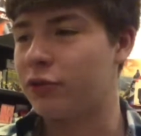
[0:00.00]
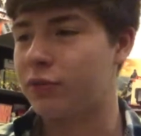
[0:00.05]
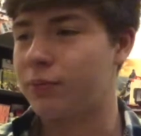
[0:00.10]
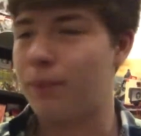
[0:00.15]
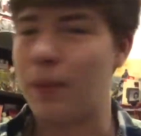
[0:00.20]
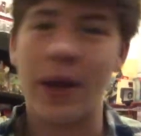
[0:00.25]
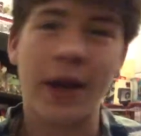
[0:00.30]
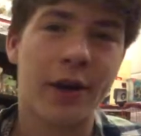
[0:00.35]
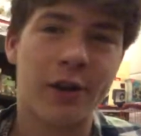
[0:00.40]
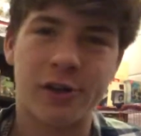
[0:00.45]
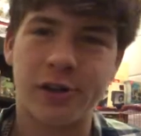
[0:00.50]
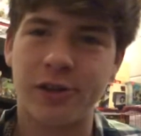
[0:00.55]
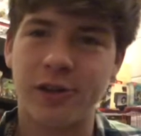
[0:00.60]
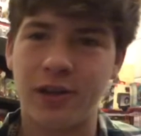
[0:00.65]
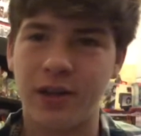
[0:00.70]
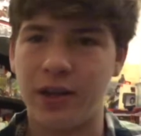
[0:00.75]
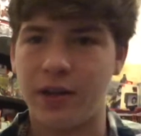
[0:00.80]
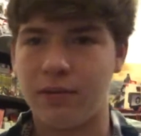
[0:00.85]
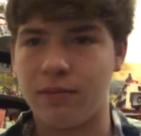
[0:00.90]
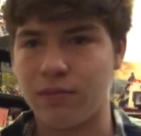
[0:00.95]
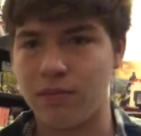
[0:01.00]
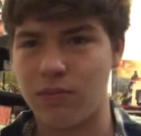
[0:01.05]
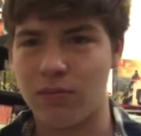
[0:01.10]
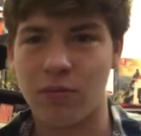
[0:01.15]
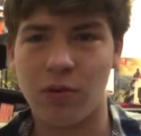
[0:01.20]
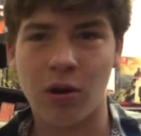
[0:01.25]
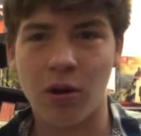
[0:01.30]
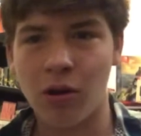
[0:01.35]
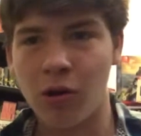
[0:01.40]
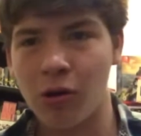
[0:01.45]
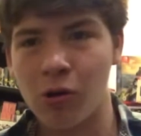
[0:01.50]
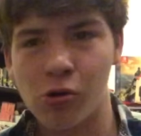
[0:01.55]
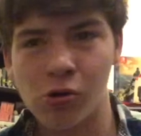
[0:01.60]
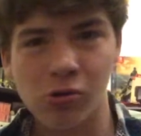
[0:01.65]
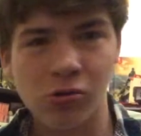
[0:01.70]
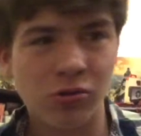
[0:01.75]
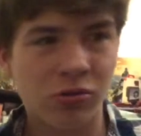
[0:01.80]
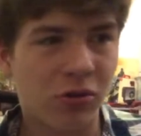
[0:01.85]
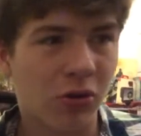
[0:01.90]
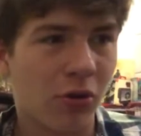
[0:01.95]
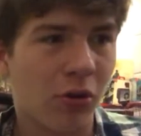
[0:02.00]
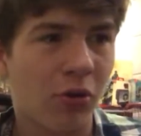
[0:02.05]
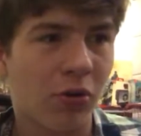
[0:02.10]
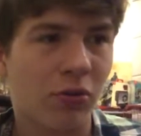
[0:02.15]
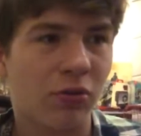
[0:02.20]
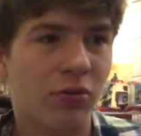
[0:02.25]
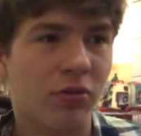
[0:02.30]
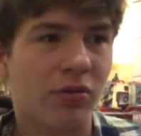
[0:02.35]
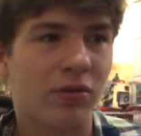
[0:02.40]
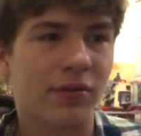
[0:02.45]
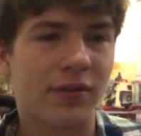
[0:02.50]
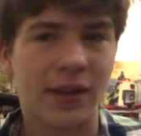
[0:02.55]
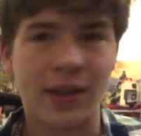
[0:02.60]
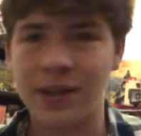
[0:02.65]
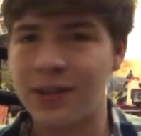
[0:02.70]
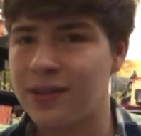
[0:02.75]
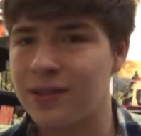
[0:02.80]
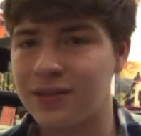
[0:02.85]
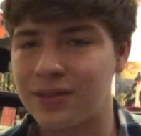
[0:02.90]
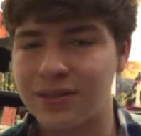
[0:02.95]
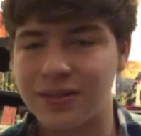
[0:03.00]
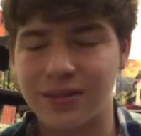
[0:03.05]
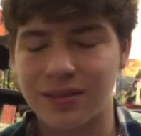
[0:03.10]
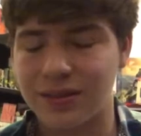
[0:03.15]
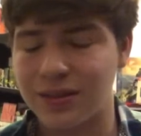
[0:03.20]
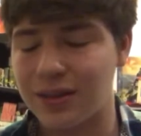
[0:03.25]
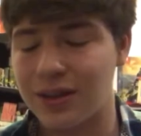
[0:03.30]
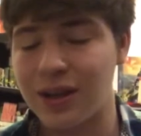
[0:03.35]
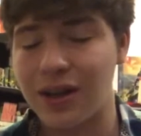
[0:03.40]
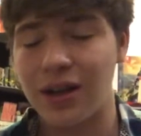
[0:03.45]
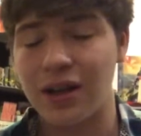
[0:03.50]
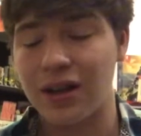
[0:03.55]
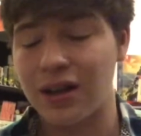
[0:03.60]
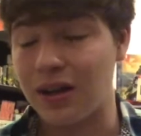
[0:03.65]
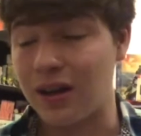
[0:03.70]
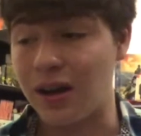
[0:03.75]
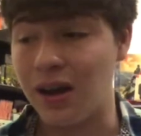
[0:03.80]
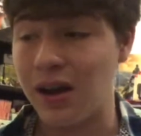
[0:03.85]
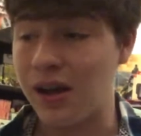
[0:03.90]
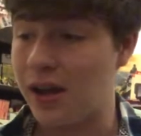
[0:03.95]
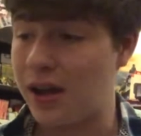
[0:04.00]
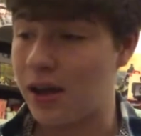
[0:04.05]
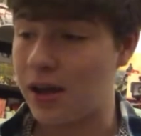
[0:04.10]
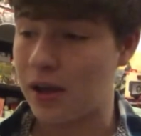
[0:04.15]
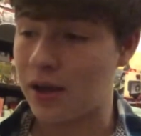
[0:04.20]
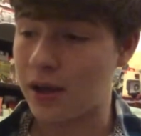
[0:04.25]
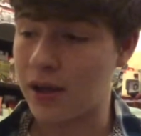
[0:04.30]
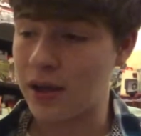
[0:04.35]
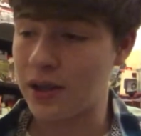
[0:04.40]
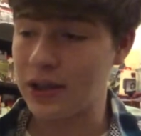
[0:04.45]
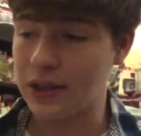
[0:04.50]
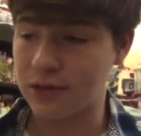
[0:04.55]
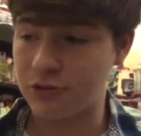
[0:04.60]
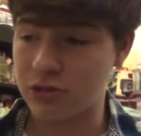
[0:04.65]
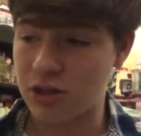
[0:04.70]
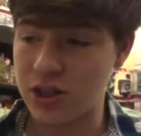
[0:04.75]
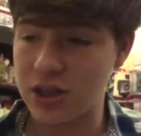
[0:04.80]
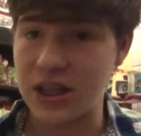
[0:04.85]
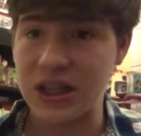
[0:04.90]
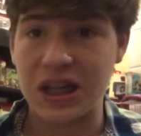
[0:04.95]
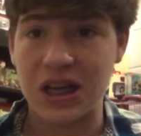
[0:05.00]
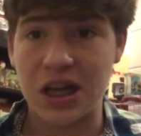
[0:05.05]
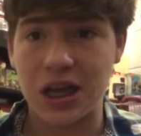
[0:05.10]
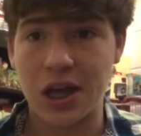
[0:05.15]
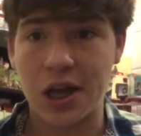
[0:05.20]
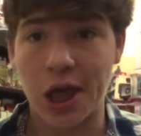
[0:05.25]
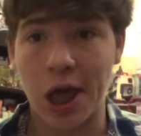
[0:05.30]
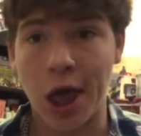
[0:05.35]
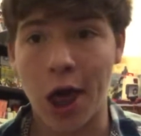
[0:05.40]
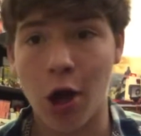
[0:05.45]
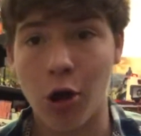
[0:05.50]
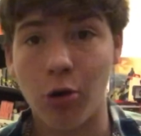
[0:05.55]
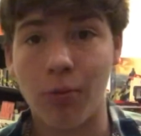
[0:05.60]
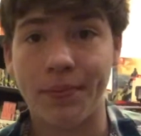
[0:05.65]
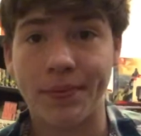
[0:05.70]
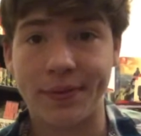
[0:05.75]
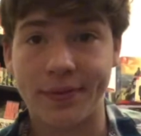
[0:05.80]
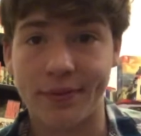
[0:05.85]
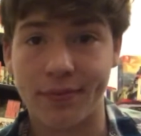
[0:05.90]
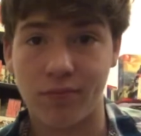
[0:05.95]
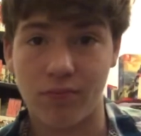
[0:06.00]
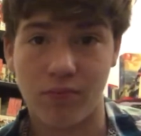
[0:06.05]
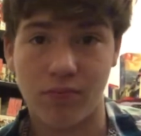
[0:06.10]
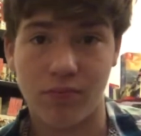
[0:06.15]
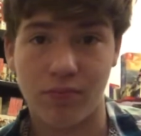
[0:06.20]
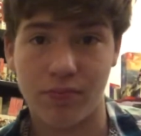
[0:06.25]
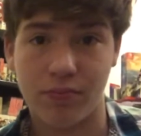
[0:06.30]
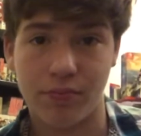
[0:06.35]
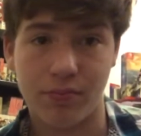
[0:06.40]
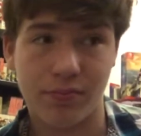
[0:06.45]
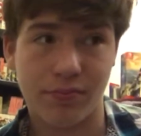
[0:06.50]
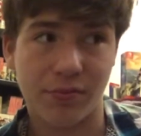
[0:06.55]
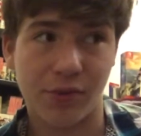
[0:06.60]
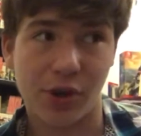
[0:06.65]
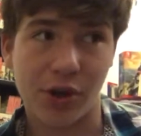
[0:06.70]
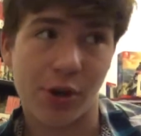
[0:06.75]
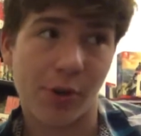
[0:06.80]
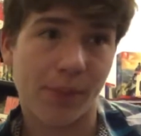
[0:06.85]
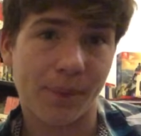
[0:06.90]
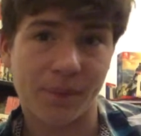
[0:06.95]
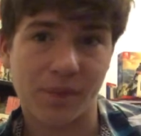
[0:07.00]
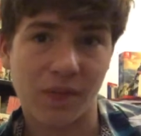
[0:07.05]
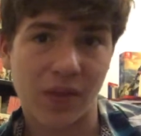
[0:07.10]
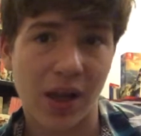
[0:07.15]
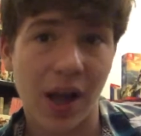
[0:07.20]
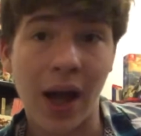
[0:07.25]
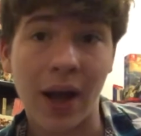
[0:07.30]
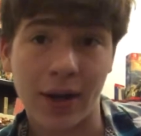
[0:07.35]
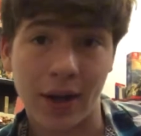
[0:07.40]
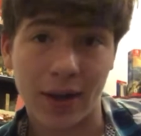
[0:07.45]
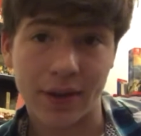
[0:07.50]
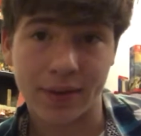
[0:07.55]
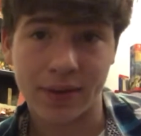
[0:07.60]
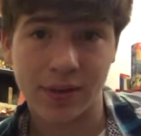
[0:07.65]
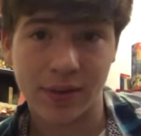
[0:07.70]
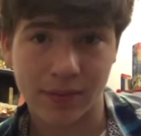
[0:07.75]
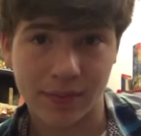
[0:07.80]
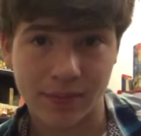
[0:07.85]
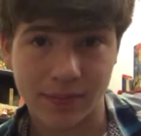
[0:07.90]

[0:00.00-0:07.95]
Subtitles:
better, and all those things. It actually helps, well, a lot.